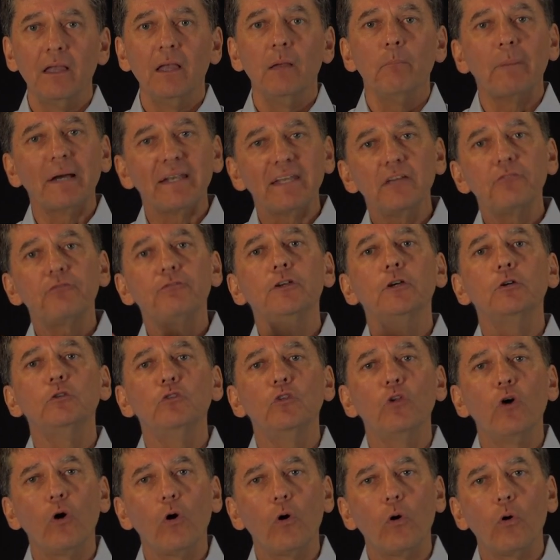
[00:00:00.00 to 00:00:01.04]
But if you
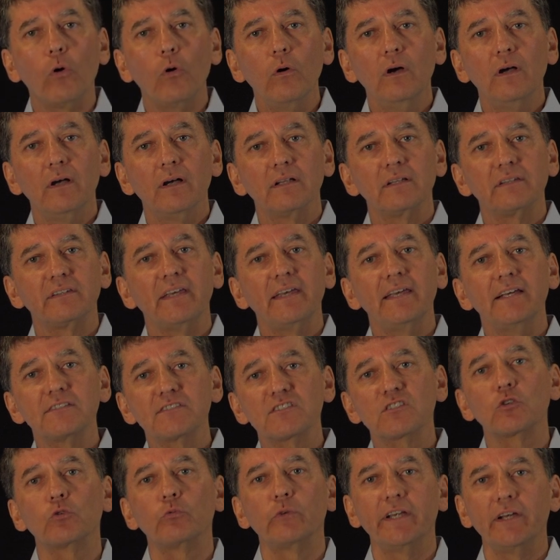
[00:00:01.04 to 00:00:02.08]
know the
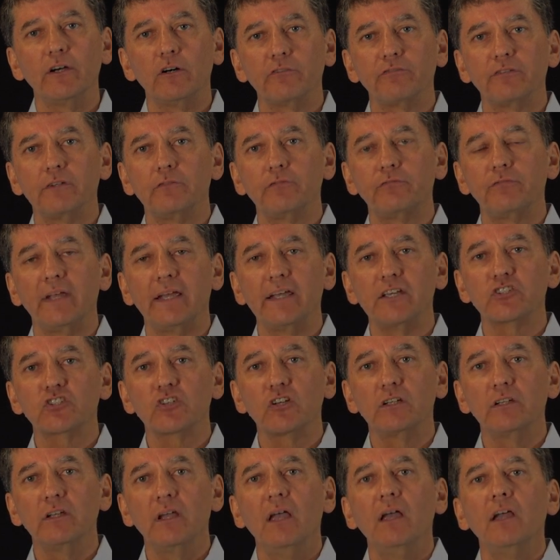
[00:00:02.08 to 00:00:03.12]
history of
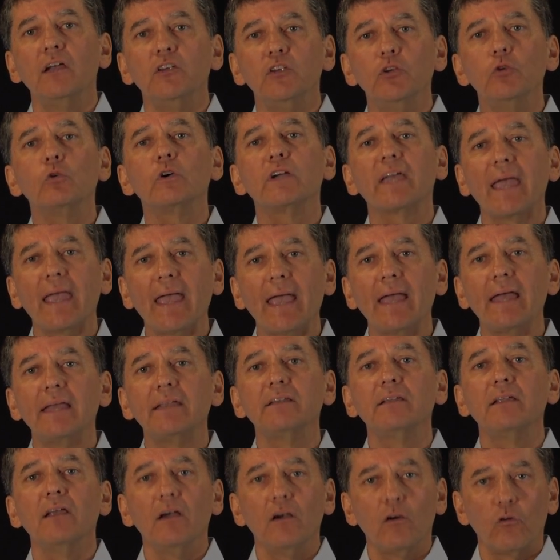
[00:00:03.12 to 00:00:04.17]
inflation, you
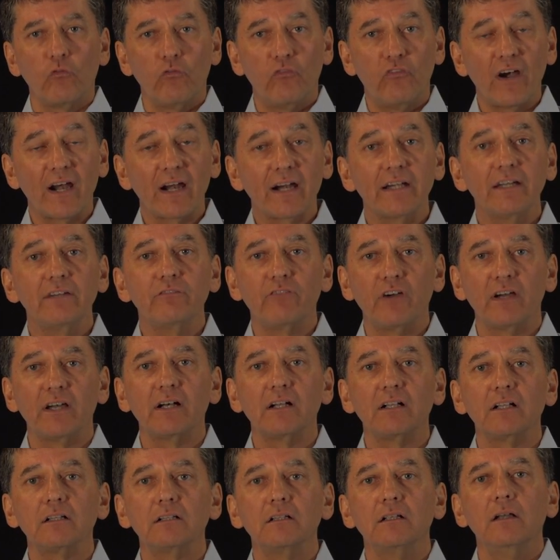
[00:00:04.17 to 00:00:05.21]
can very
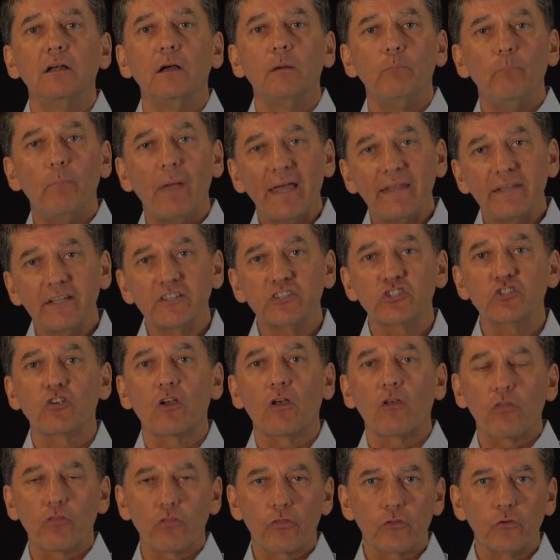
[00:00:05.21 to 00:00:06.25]
well
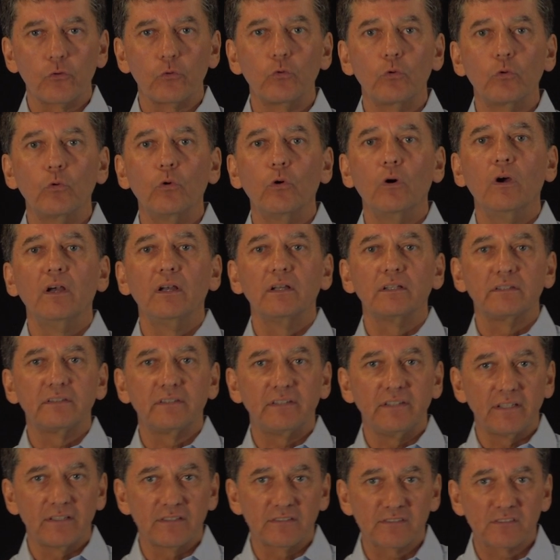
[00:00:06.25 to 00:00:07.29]
manage through
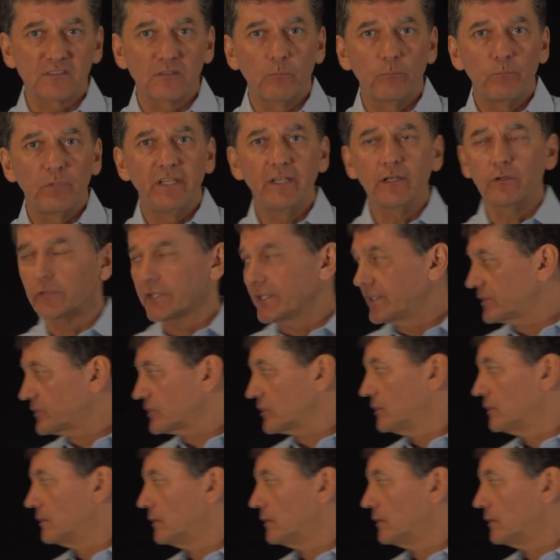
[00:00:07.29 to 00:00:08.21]
this period.